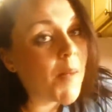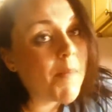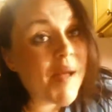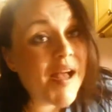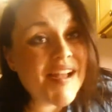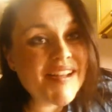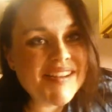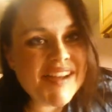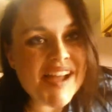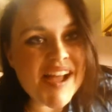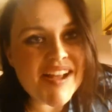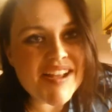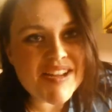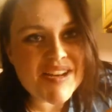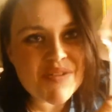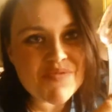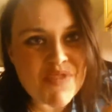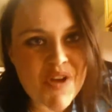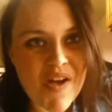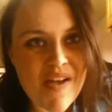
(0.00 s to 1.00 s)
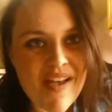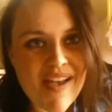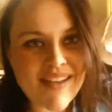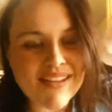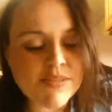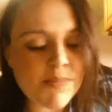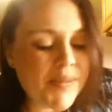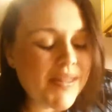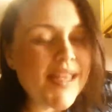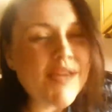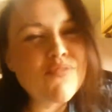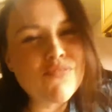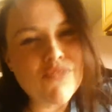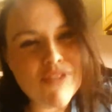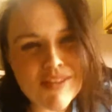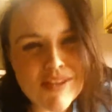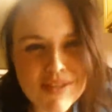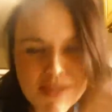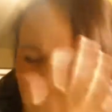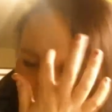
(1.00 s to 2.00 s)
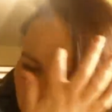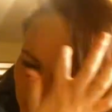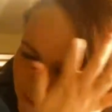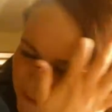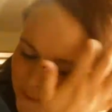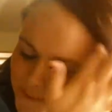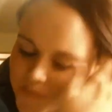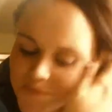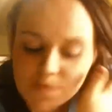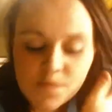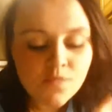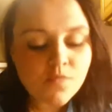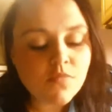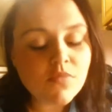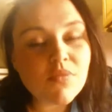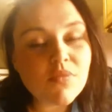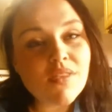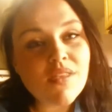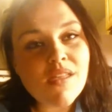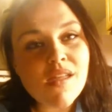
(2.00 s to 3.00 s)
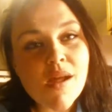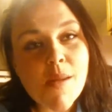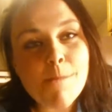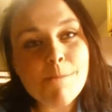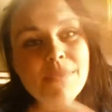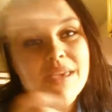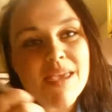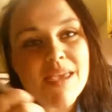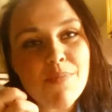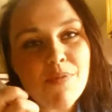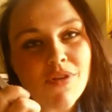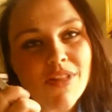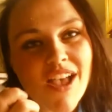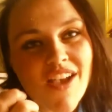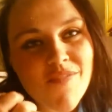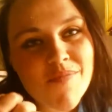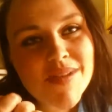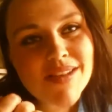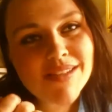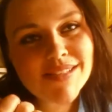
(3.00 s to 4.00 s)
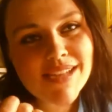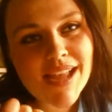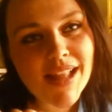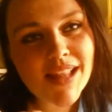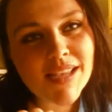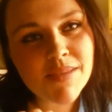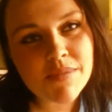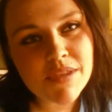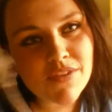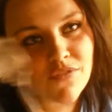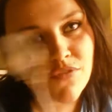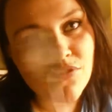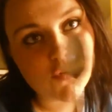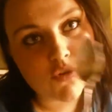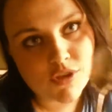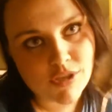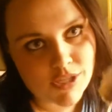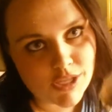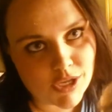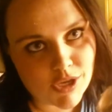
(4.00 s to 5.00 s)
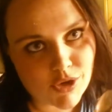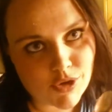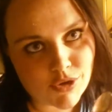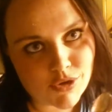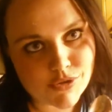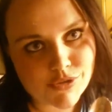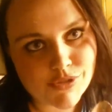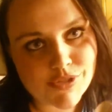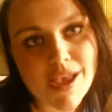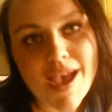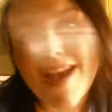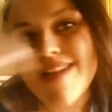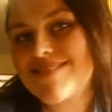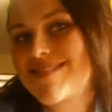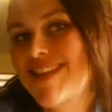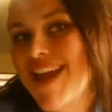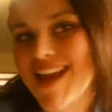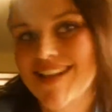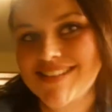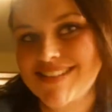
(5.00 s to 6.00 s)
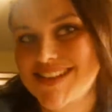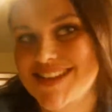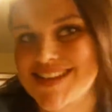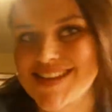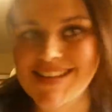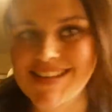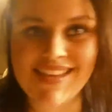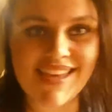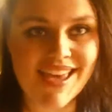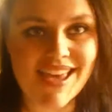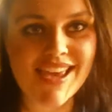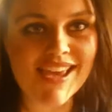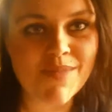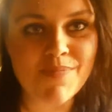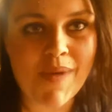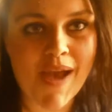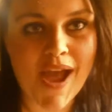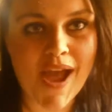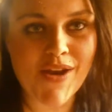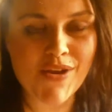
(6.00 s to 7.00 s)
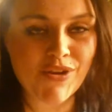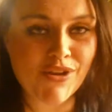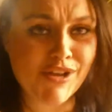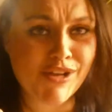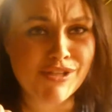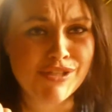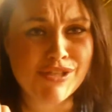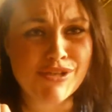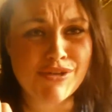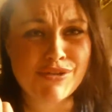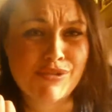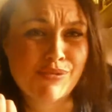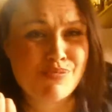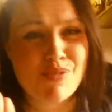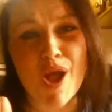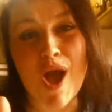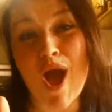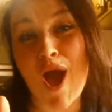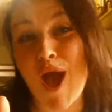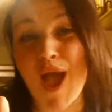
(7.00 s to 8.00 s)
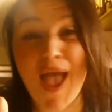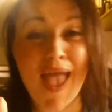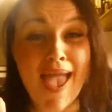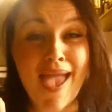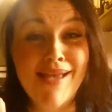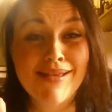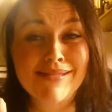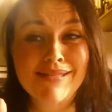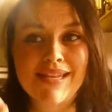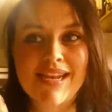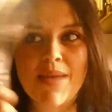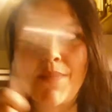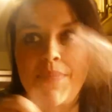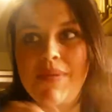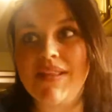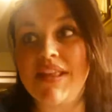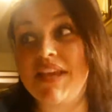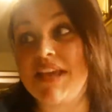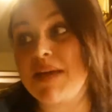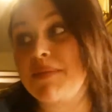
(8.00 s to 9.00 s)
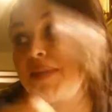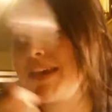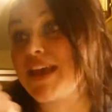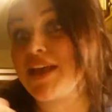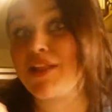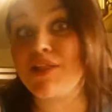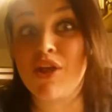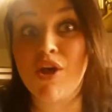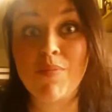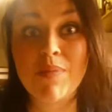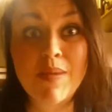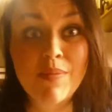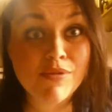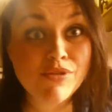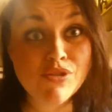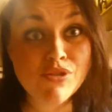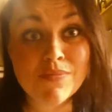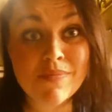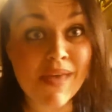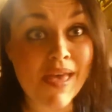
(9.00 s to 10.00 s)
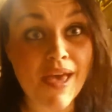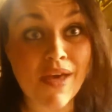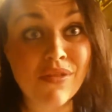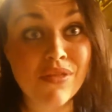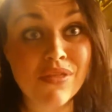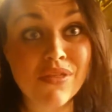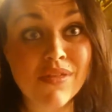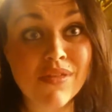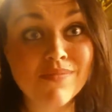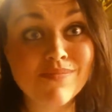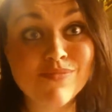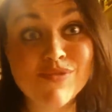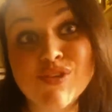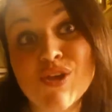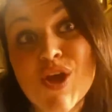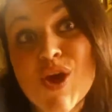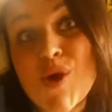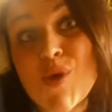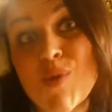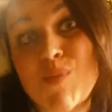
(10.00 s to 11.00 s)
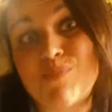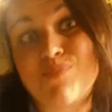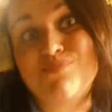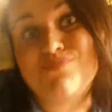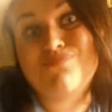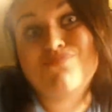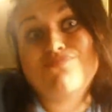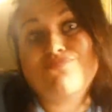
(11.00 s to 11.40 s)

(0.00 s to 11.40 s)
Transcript: Probably start by not eating raw eggs. But, like, really, though, people have been telling me for years not to eat cake batter because there's raw eggs in it. But, like, I'm like, hello, people do meth. So